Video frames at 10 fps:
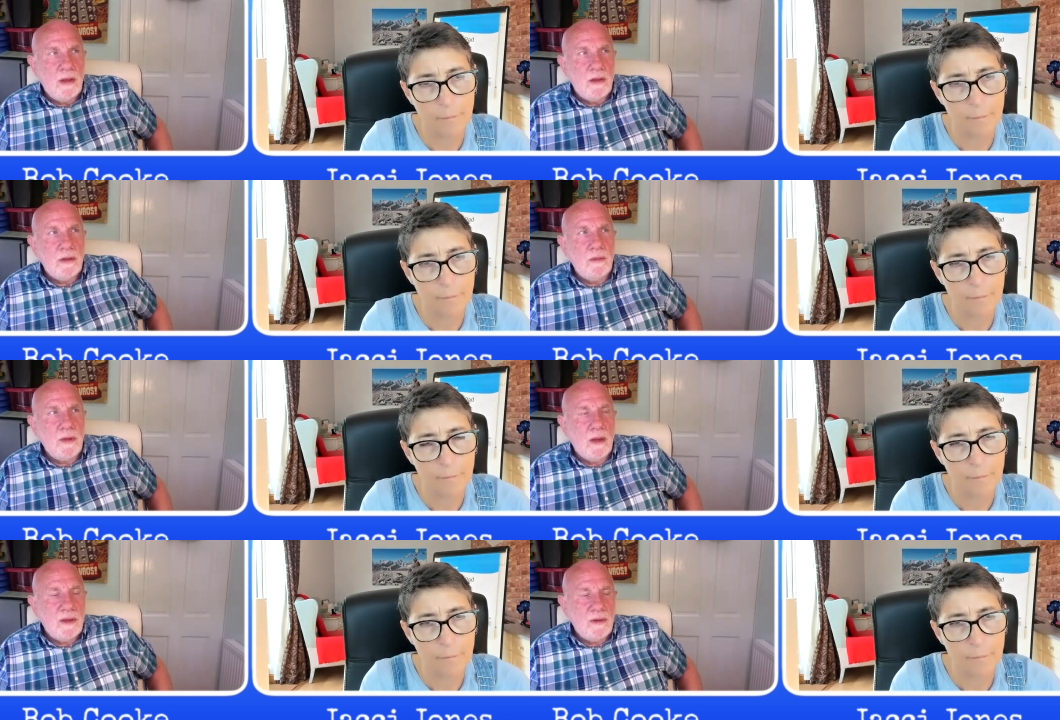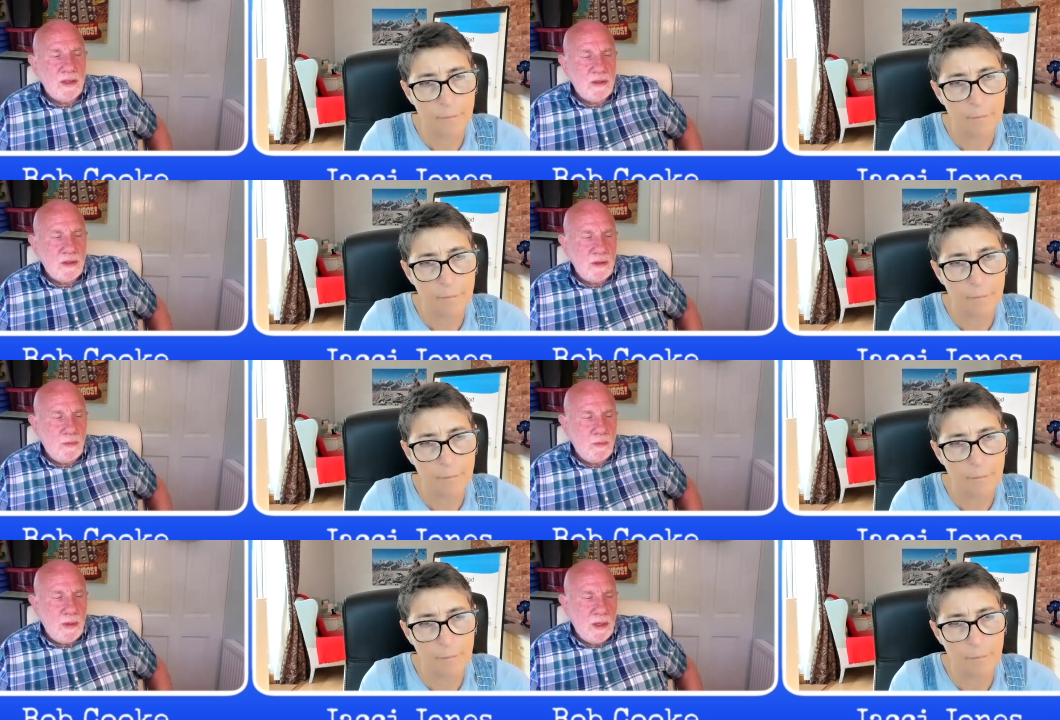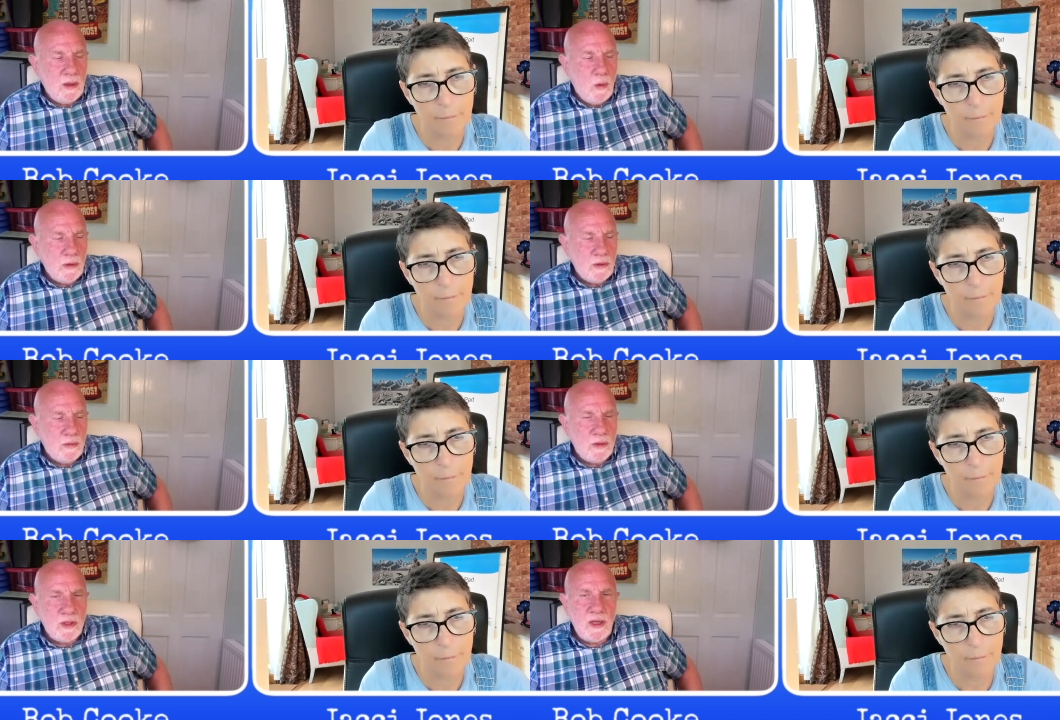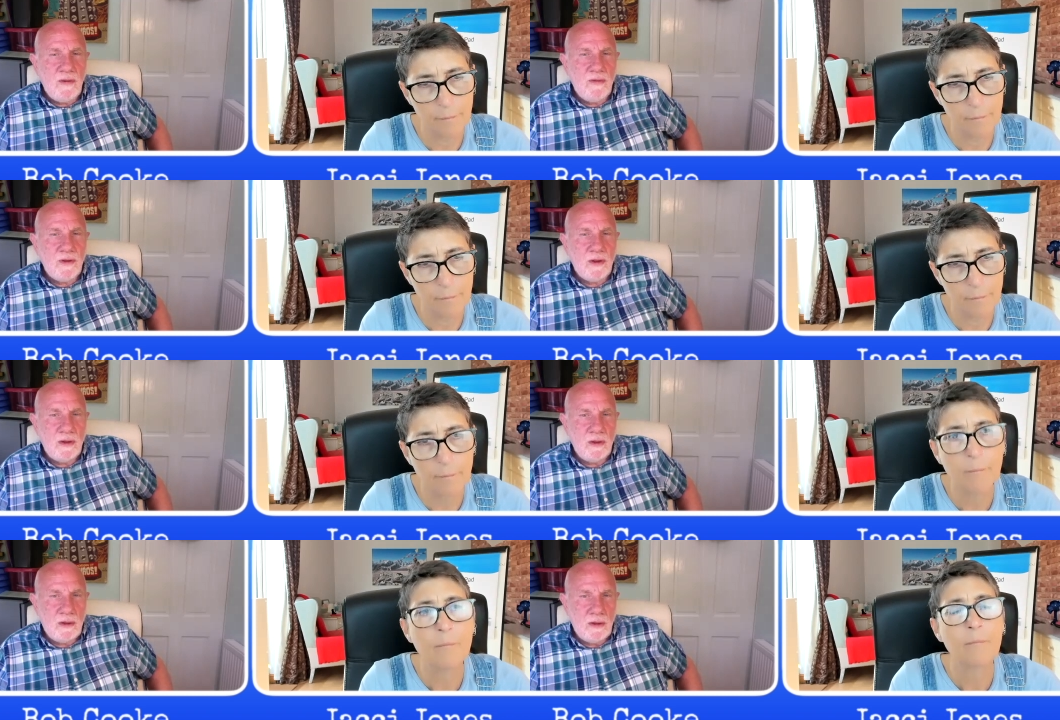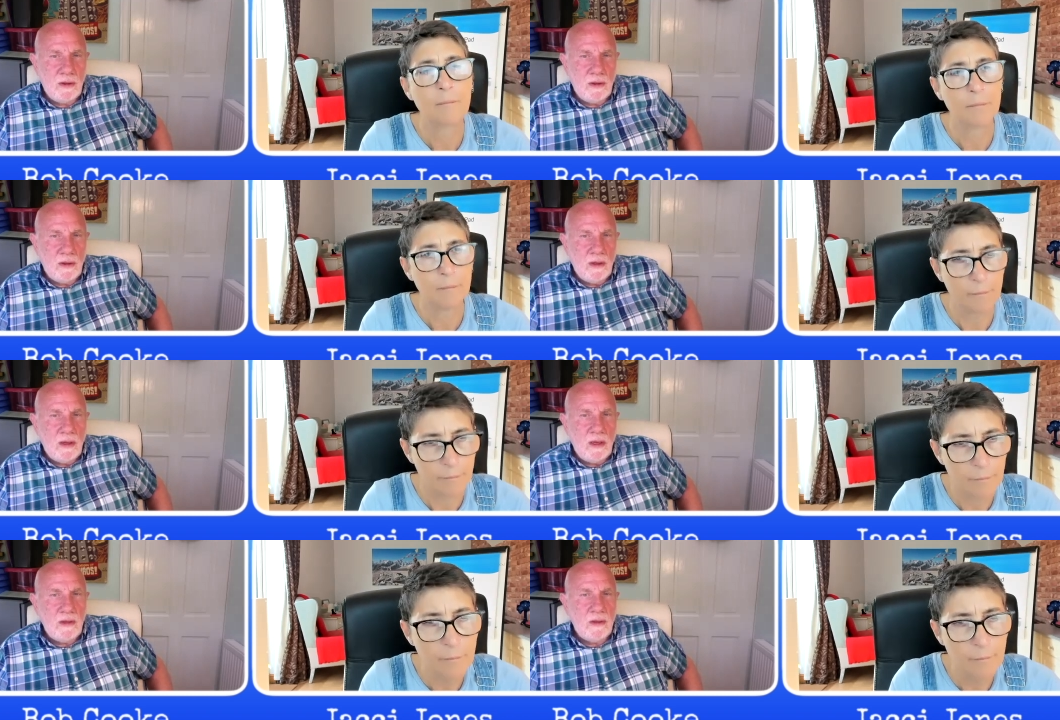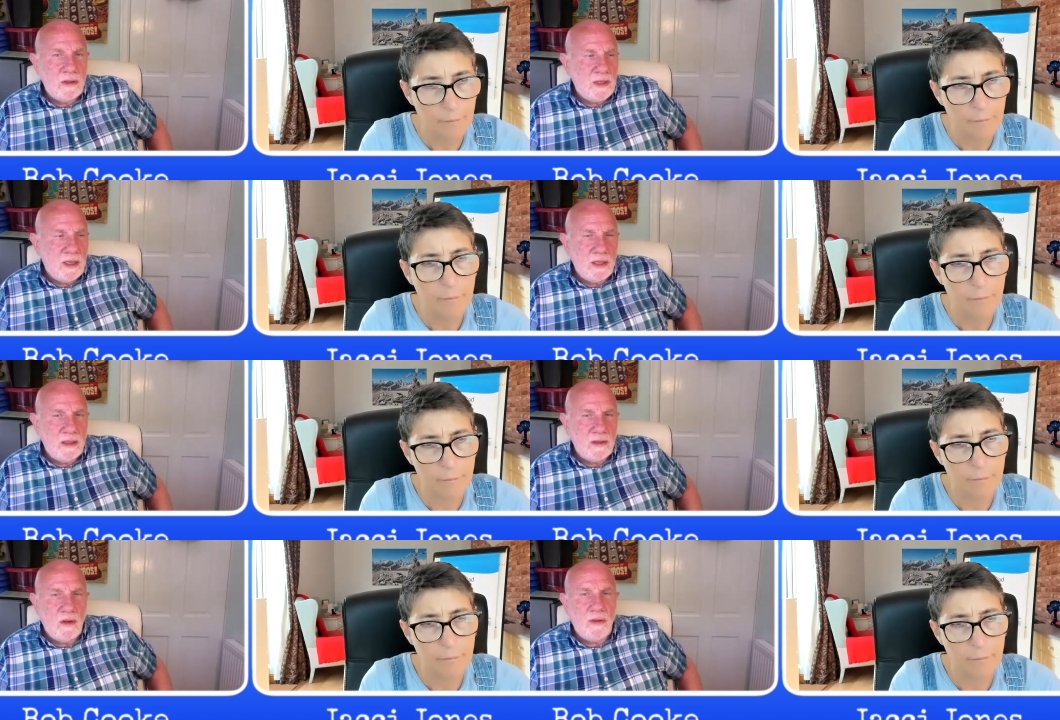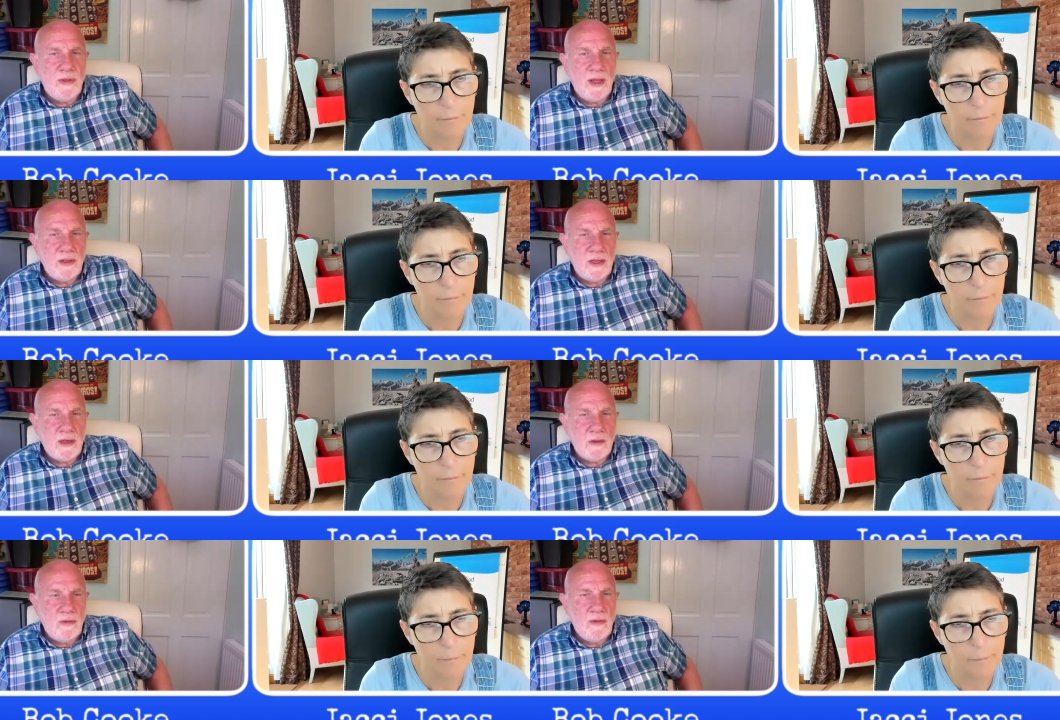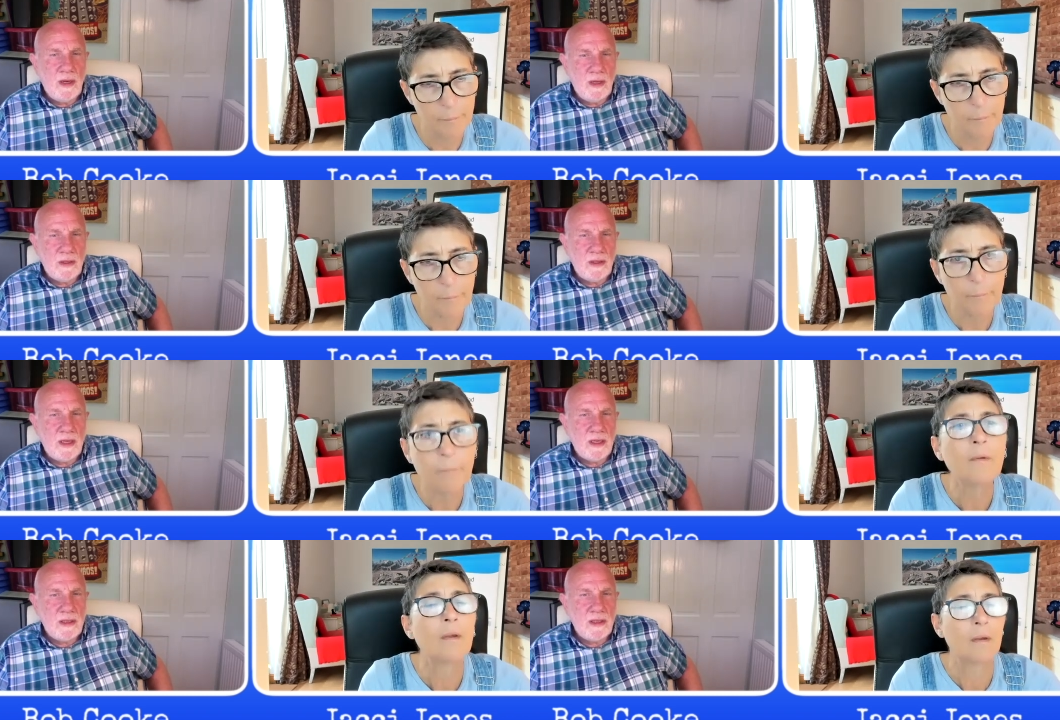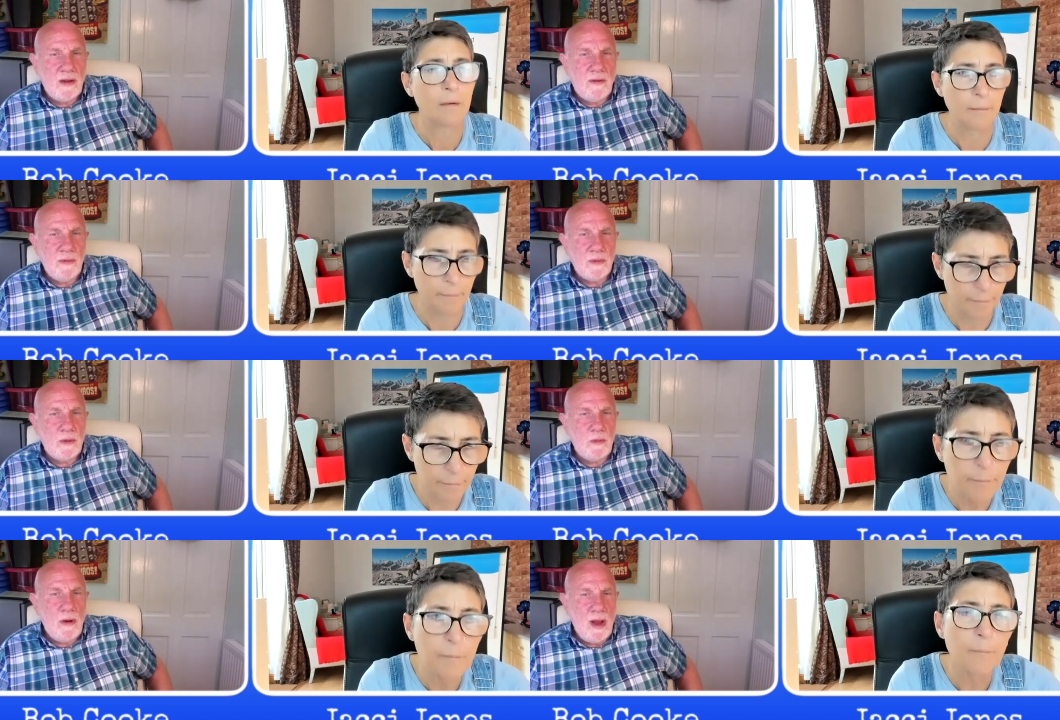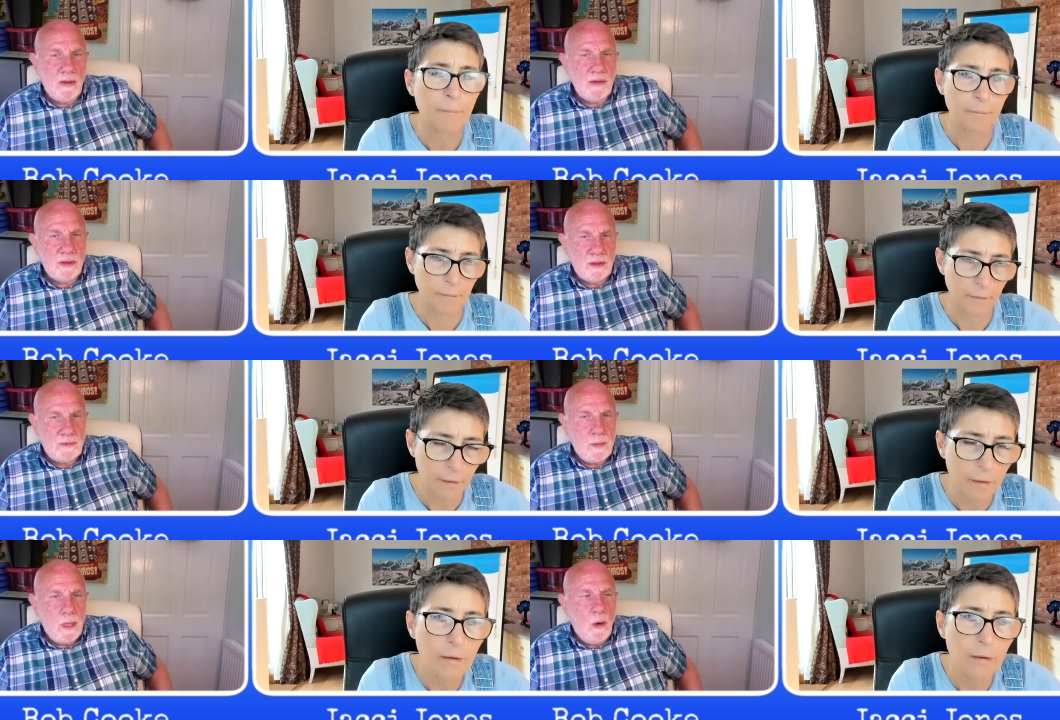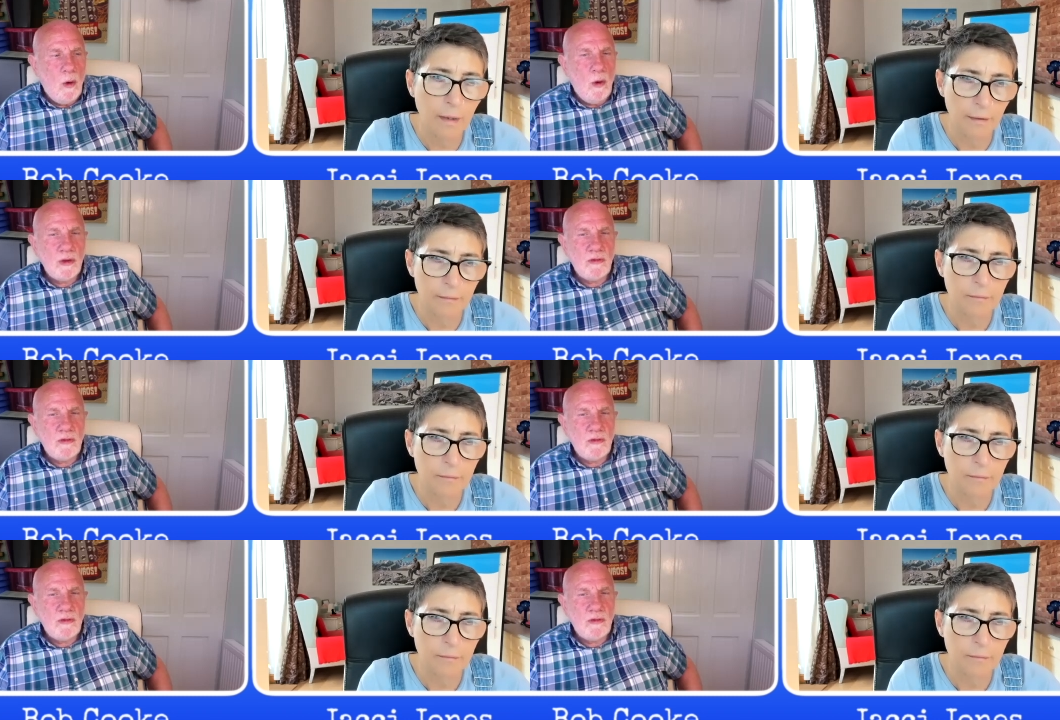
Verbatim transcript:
Speaker 1: Sometimes they've had such a big quantum shift in understanding it's not their sexual feelings, it's actually come from somewhere else. Yeah. Or